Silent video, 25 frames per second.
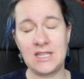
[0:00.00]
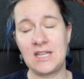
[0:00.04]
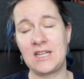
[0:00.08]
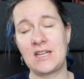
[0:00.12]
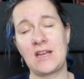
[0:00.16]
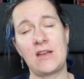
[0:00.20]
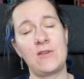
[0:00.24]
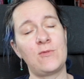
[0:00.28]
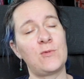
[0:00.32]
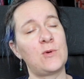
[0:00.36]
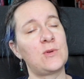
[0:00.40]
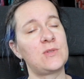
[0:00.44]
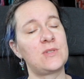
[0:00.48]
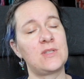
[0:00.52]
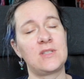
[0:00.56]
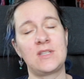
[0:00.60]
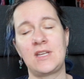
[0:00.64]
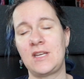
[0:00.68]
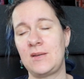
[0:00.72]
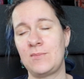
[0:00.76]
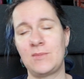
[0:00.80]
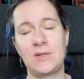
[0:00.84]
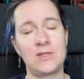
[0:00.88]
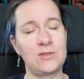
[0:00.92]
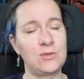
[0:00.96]
and I wasn't
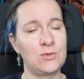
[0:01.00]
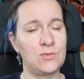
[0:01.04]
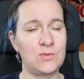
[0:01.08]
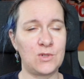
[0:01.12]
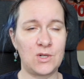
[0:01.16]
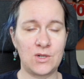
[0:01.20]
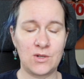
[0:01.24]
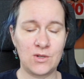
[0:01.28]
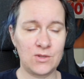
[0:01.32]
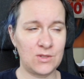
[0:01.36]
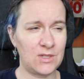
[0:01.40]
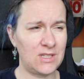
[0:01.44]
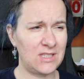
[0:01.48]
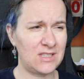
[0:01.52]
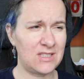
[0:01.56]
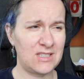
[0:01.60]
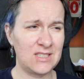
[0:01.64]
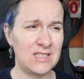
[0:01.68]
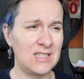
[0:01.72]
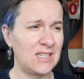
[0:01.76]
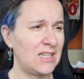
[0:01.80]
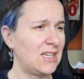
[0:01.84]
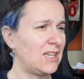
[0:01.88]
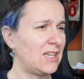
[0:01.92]
able to work on it